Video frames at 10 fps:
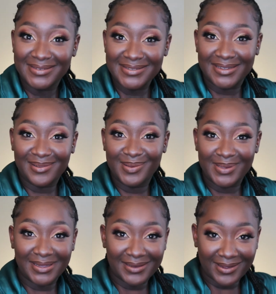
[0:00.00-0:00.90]
still
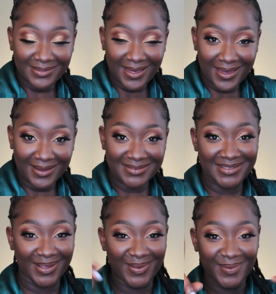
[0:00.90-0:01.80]
looking like that.
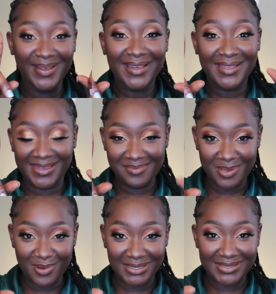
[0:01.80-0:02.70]
So give
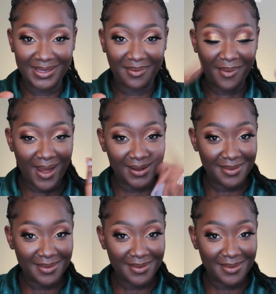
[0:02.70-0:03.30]
me 1 second, all right?